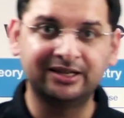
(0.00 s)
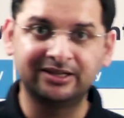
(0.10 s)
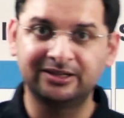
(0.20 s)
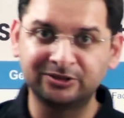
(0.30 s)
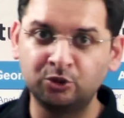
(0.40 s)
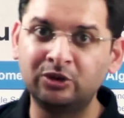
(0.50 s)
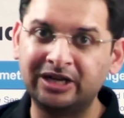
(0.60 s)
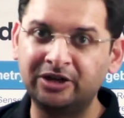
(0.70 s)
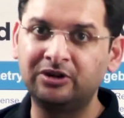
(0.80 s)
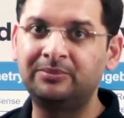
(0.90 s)
in their school
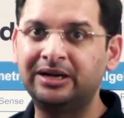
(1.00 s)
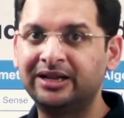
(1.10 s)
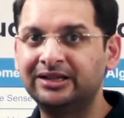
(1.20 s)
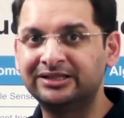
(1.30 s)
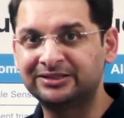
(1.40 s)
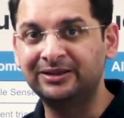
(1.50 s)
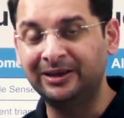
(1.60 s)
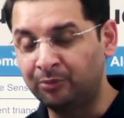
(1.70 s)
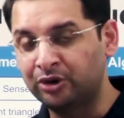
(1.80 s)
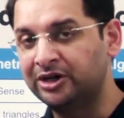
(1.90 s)
curriculum, but again, this is
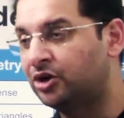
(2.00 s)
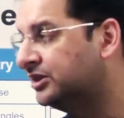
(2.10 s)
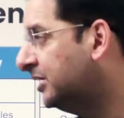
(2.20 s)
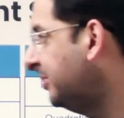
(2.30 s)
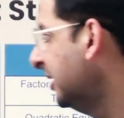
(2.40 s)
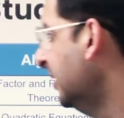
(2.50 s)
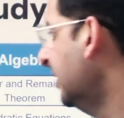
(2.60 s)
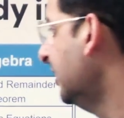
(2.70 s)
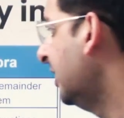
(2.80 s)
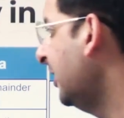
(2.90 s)
an important concept.
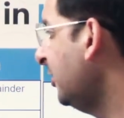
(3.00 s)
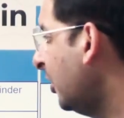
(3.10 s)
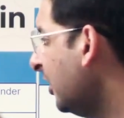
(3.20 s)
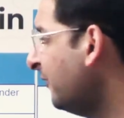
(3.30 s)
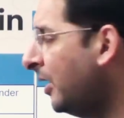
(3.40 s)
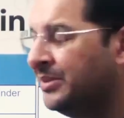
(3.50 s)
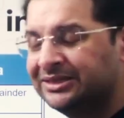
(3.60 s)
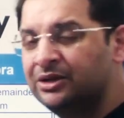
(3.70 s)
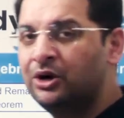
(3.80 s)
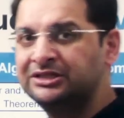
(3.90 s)
A lot of
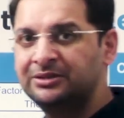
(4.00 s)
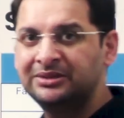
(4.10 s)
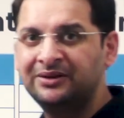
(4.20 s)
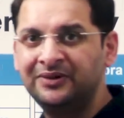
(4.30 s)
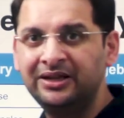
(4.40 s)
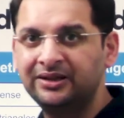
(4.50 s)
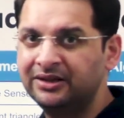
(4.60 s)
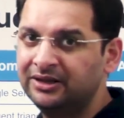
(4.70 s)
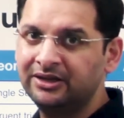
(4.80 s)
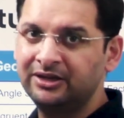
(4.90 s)
amazing concepts that we
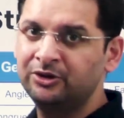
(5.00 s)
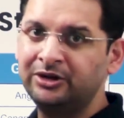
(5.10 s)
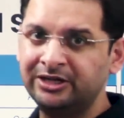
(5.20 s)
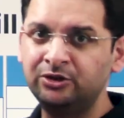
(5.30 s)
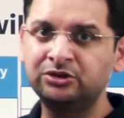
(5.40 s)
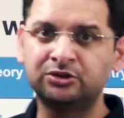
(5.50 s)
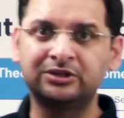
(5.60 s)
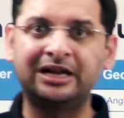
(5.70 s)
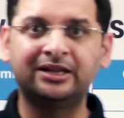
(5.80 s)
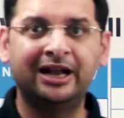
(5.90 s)
introduce
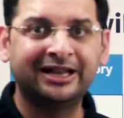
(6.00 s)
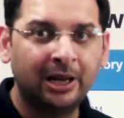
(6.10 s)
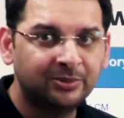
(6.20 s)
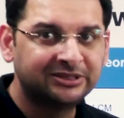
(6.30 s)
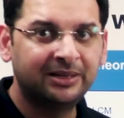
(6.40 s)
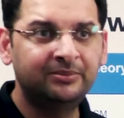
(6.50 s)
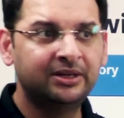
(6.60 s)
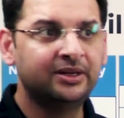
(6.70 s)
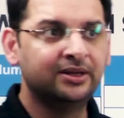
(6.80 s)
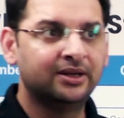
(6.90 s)
so that it helps them
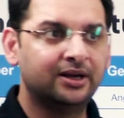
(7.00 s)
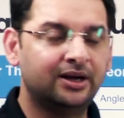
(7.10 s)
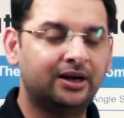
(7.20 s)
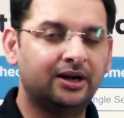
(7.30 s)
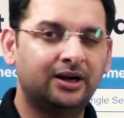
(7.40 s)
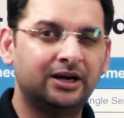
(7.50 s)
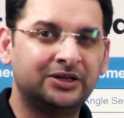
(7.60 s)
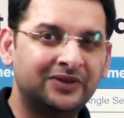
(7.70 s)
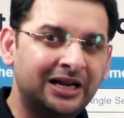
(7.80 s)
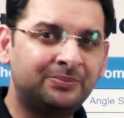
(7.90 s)

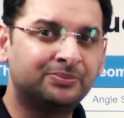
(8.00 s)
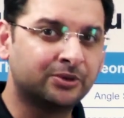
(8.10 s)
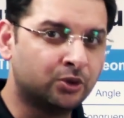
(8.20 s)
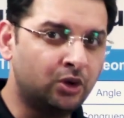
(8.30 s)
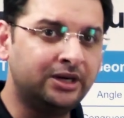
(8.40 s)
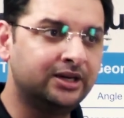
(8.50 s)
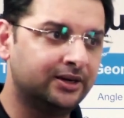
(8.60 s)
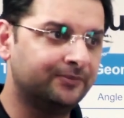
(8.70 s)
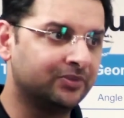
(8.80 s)
develop good